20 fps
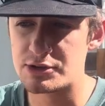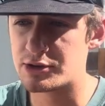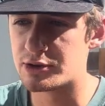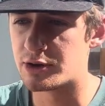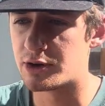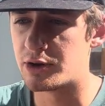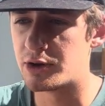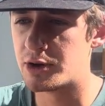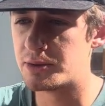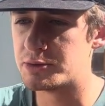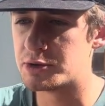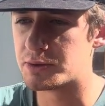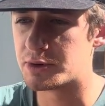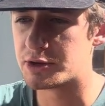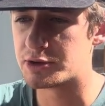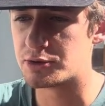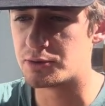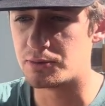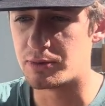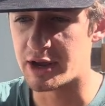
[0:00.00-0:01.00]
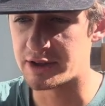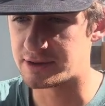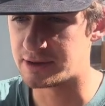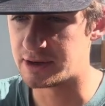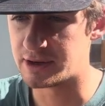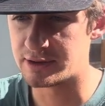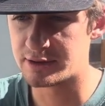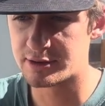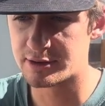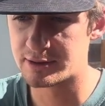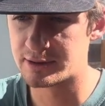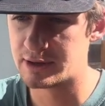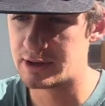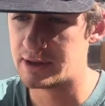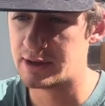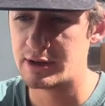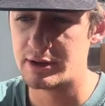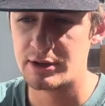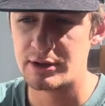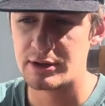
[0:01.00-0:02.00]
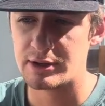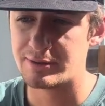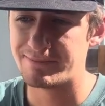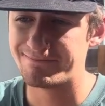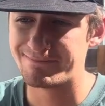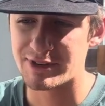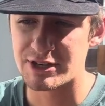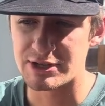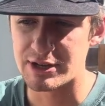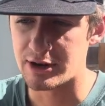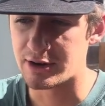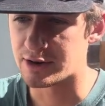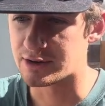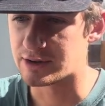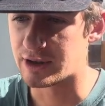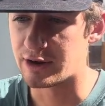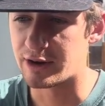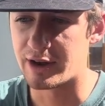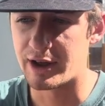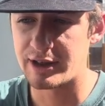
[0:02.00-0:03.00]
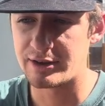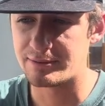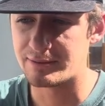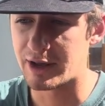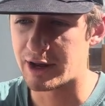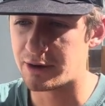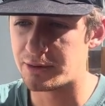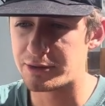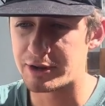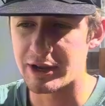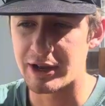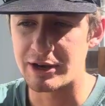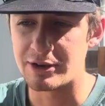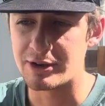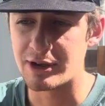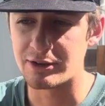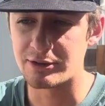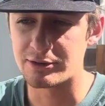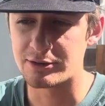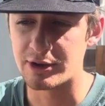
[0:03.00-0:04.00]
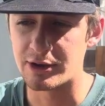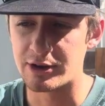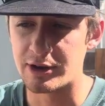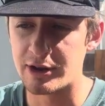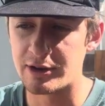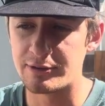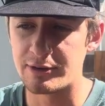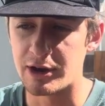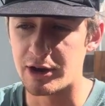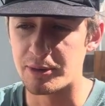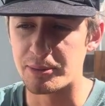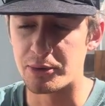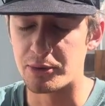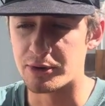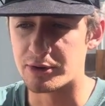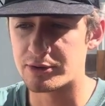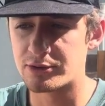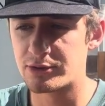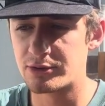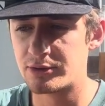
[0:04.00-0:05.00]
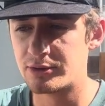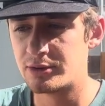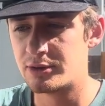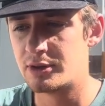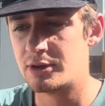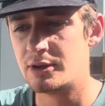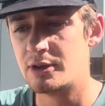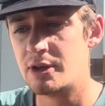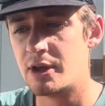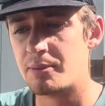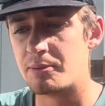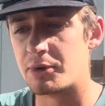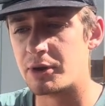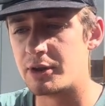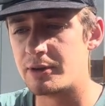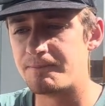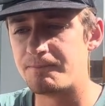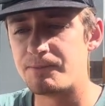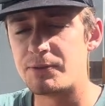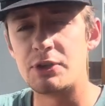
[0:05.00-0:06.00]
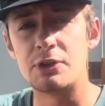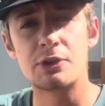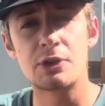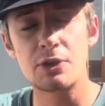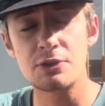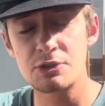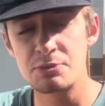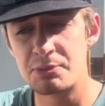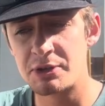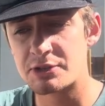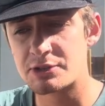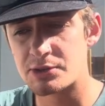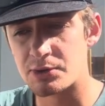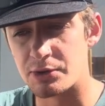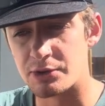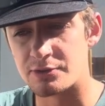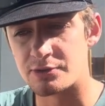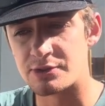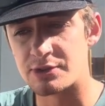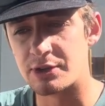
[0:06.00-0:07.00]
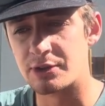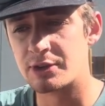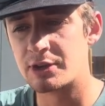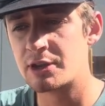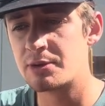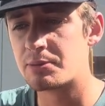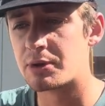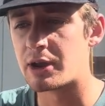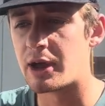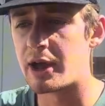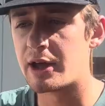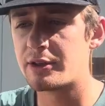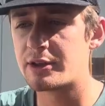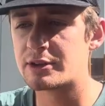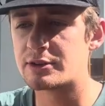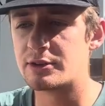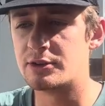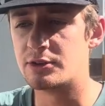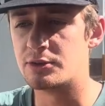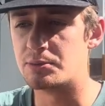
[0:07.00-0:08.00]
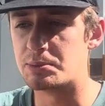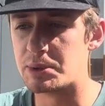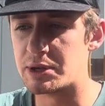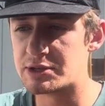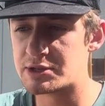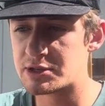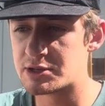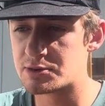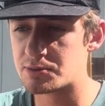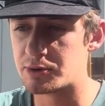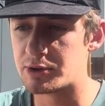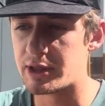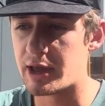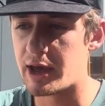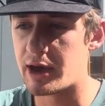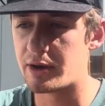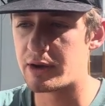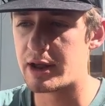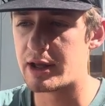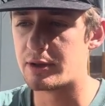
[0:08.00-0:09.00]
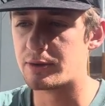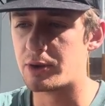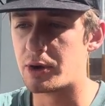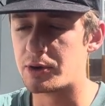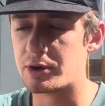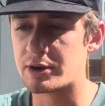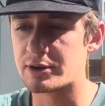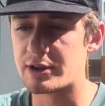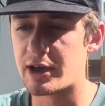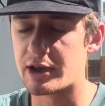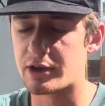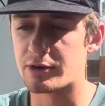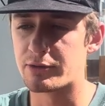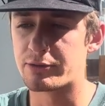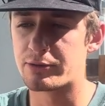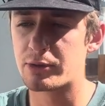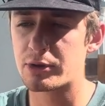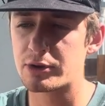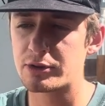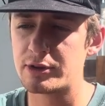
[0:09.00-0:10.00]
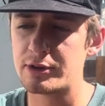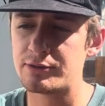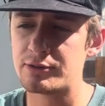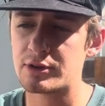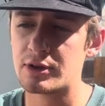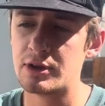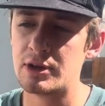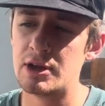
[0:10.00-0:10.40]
or your home, you want to do residence, etc., etc. I don't think any of you guys are selling out of airports. But you could also pick storage facility. But I like to do business without a loading dock or forklift,